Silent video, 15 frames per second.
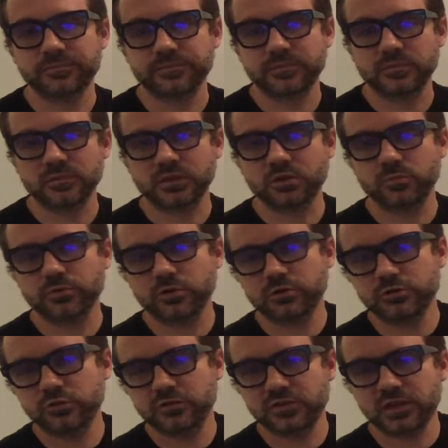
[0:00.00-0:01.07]
So Gilberto,
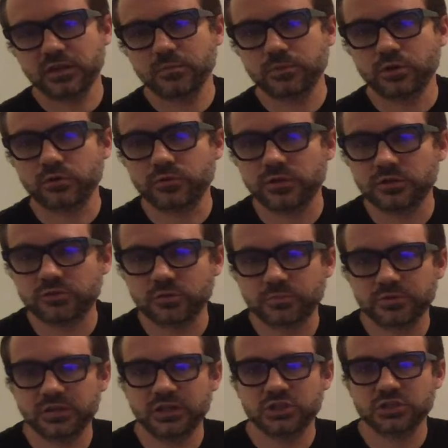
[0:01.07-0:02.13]
you say in both.
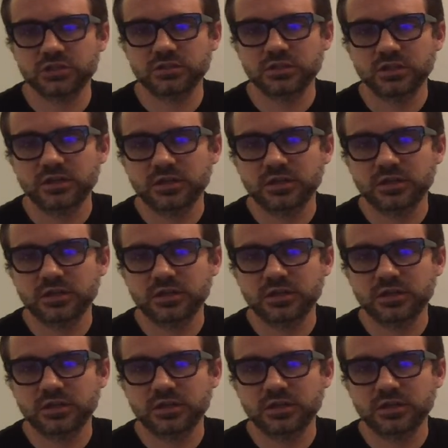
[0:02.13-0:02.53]
interpretation